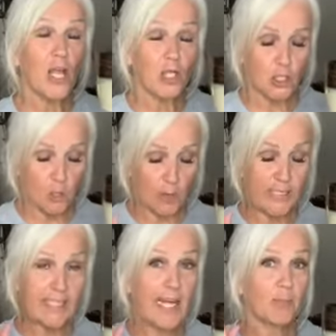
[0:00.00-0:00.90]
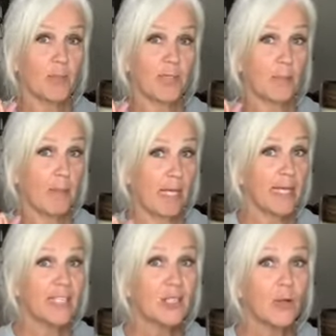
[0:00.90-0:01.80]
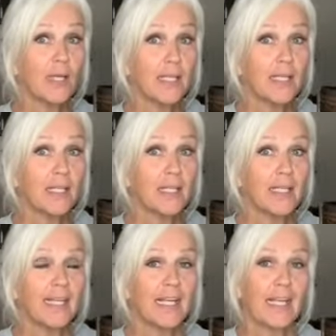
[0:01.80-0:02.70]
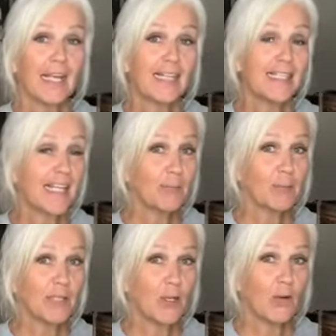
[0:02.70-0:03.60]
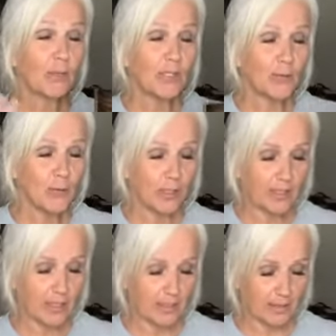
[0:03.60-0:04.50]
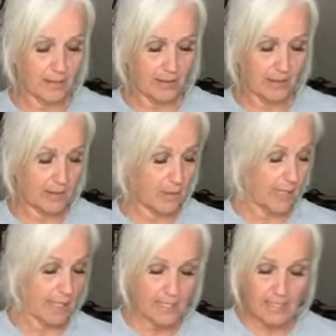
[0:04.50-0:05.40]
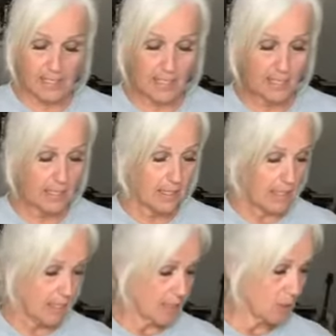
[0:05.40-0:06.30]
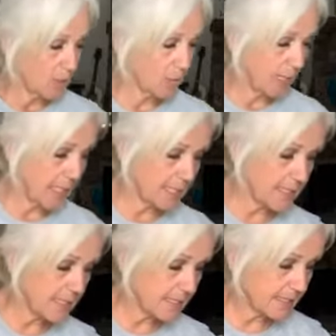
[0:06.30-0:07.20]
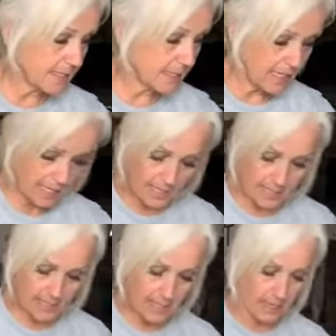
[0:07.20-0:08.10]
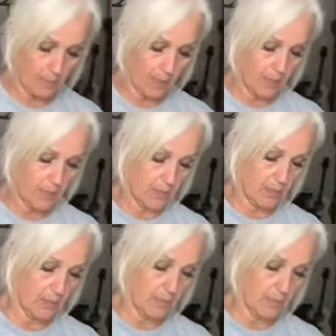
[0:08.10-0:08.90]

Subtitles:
So I did not put the baking soda in it, and I did not put the coconut oil in it. So like I said, do what I say, not what I do.